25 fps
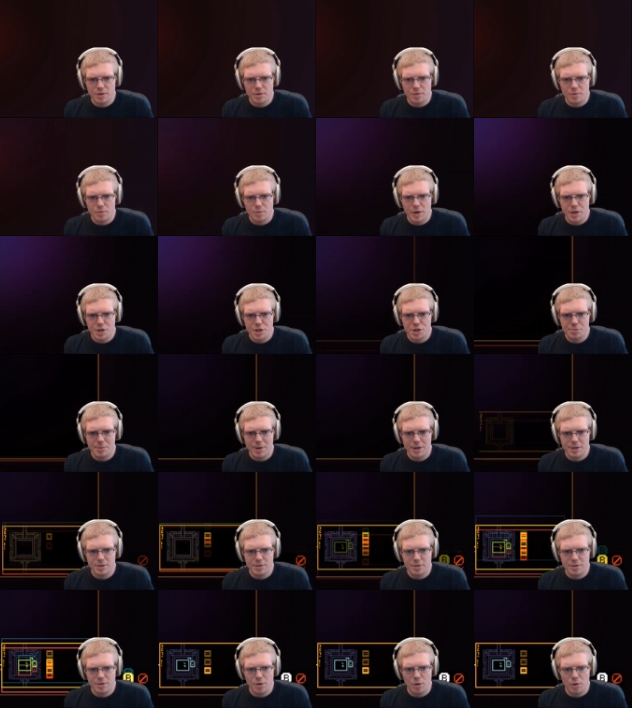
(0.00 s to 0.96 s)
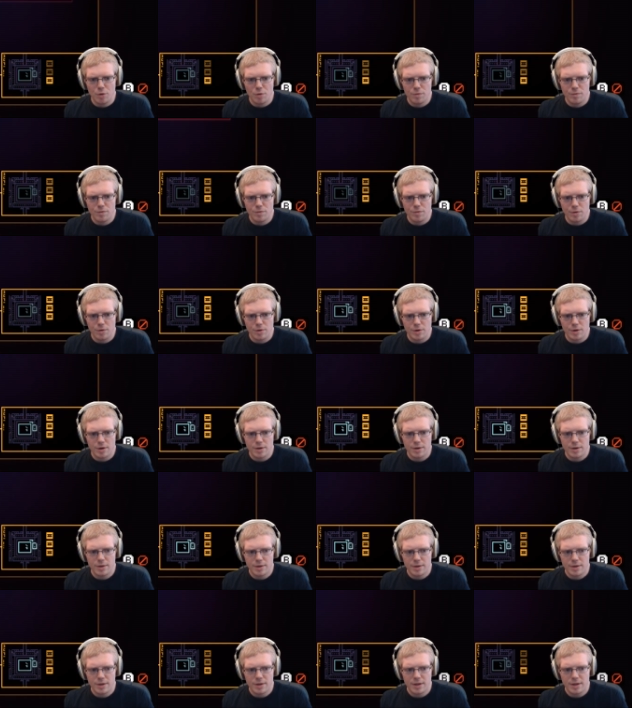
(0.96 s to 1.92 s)
which one to go for.
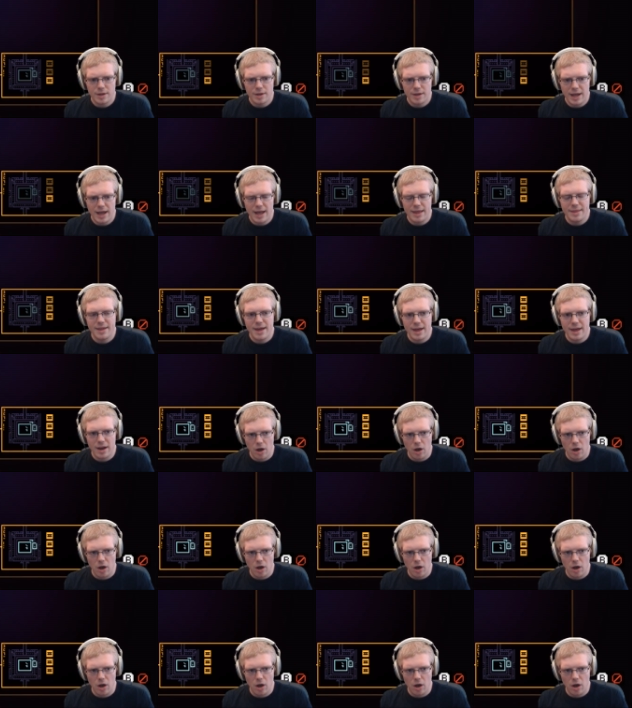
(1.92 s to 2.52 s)
And that